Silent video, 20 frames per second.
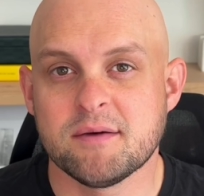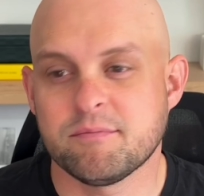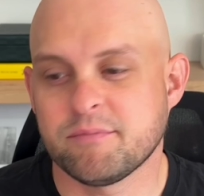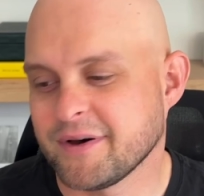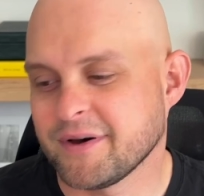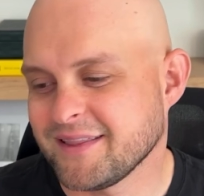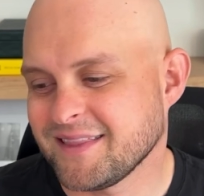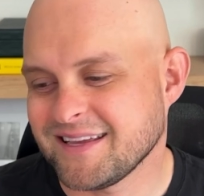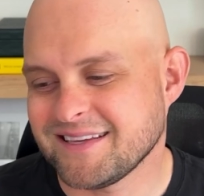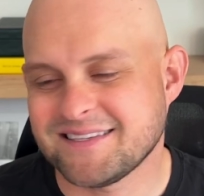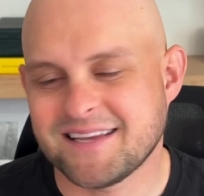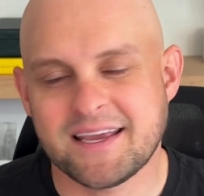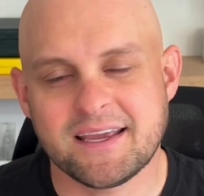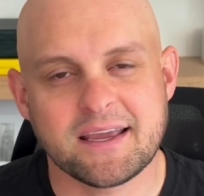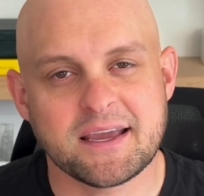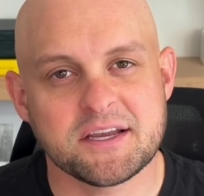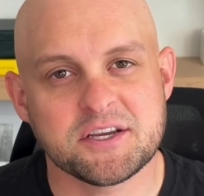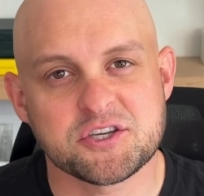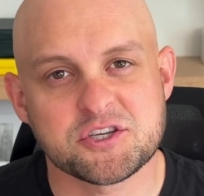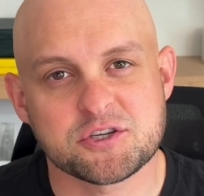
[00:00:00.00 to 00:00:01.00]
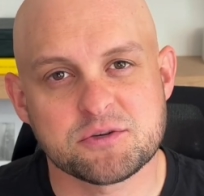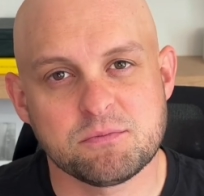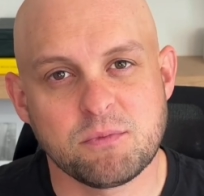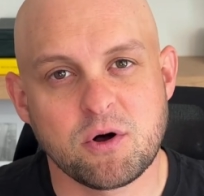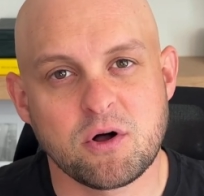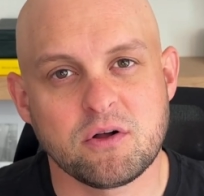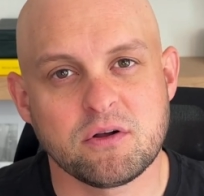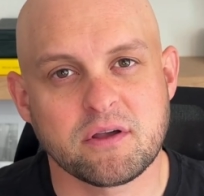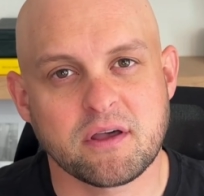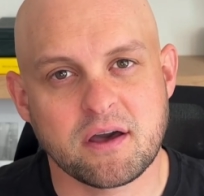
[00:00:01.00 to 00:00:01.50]
but they take a
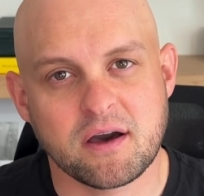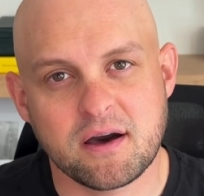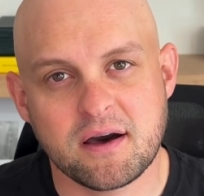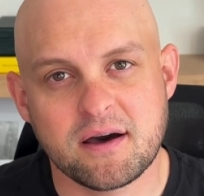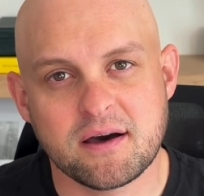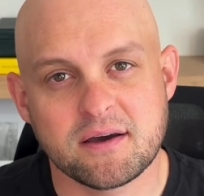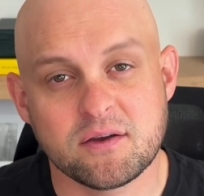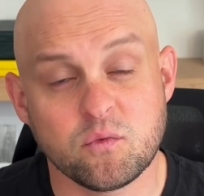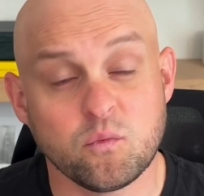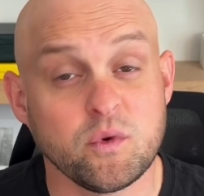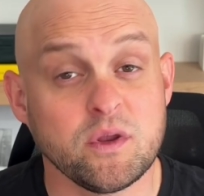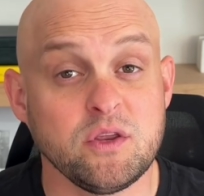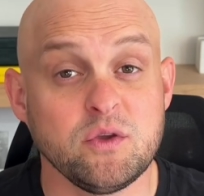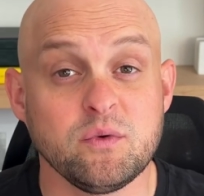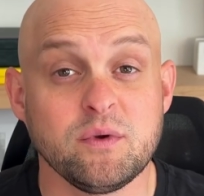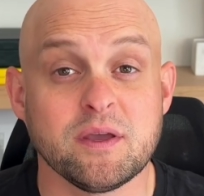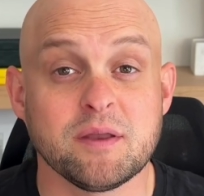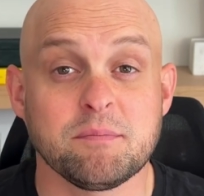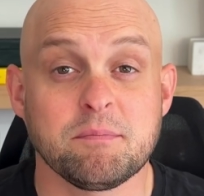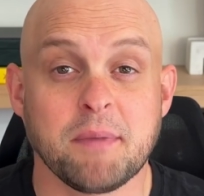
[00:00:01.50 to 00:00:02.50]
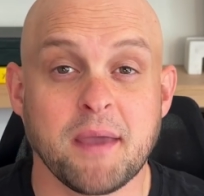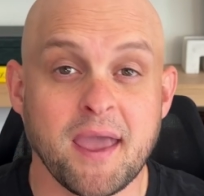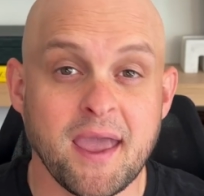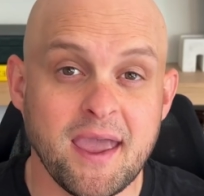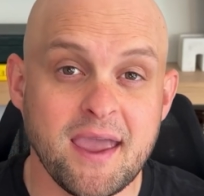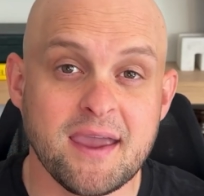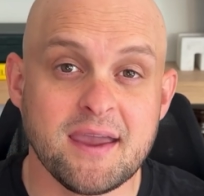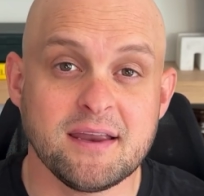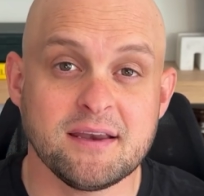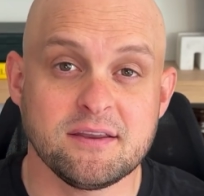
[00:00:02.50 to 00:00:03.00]
small cut when you get
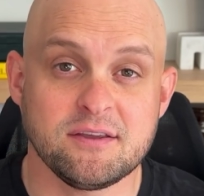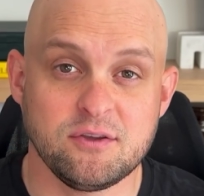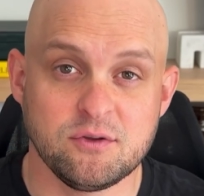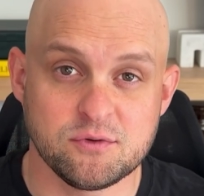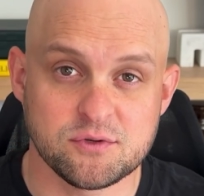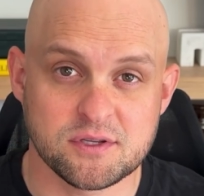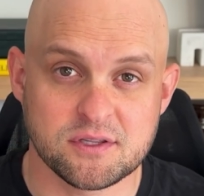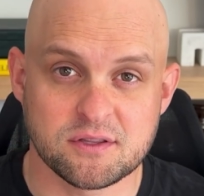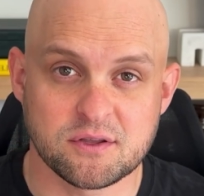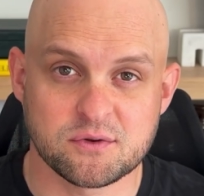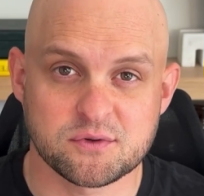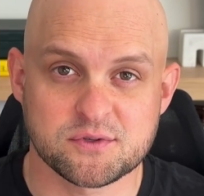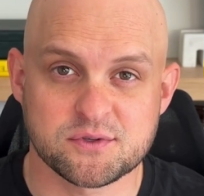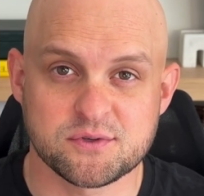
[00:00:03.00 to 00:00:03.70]
paid using those